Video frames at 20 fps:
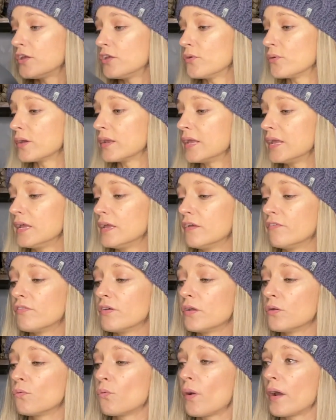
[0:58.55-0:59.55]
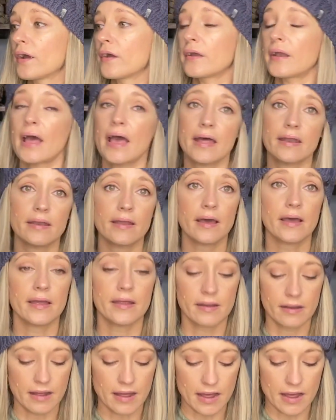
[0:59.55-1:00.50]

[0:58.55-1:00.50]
You can even wear it at night.